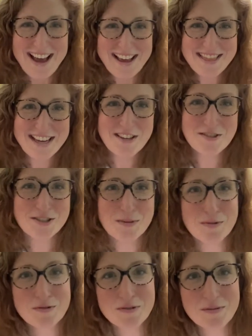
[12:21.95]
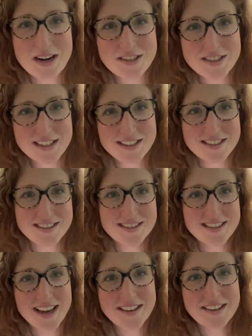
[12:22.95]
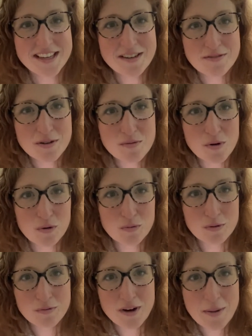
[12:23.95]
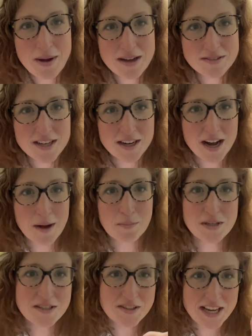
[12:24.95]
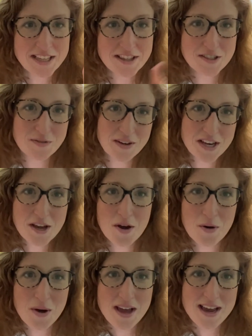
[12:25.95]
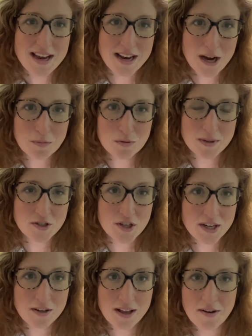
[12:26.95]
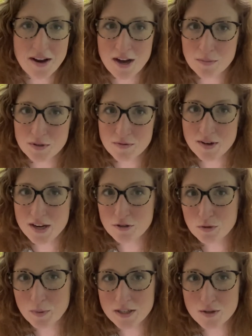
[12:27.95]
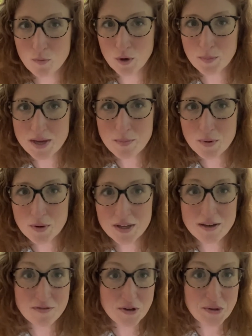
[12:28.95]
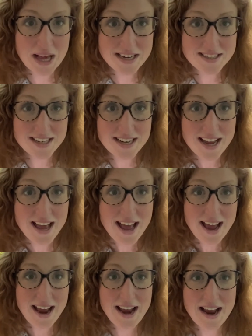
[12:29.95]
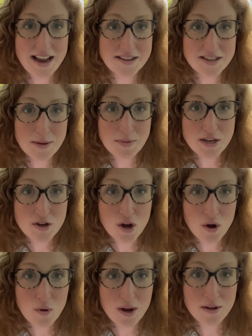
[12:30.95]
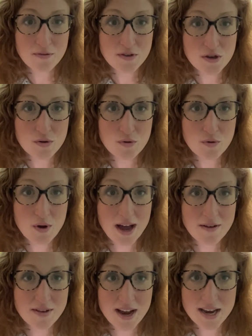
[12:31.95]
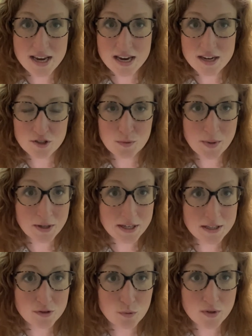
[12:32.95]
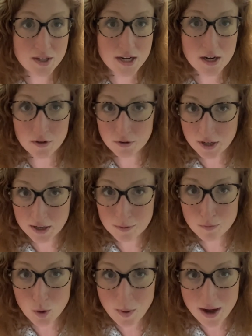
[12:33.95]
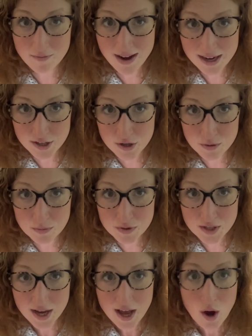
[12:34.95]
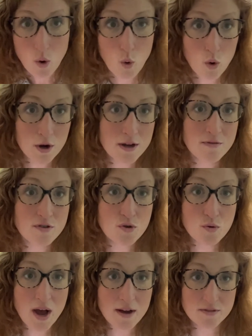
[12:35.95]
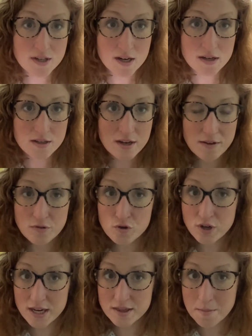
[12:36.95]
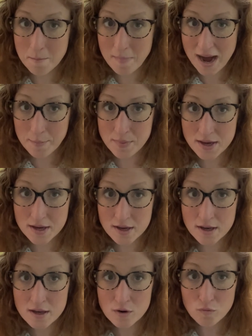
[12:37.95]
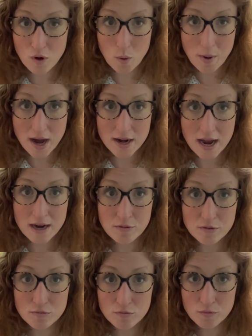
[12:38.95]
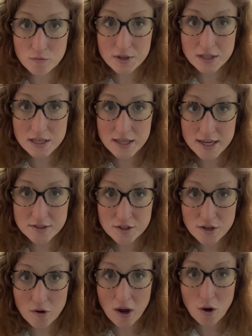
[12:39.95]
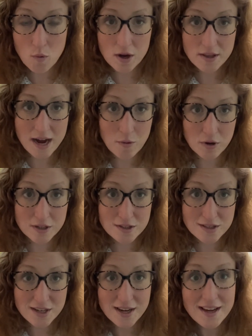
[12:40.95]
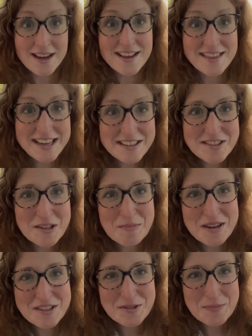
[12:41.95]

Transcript: Thank you so much for watching. This is Kathleen from oldworldfarmhouse.com. Please like this video. It helps my channel out. It helps the video spread to more people if you liked it. And let me know if you have any experience with any other kind of robot vacuums or if you have done, have you tried the mopping robot? I would really like to know how well that works. Thanks so much.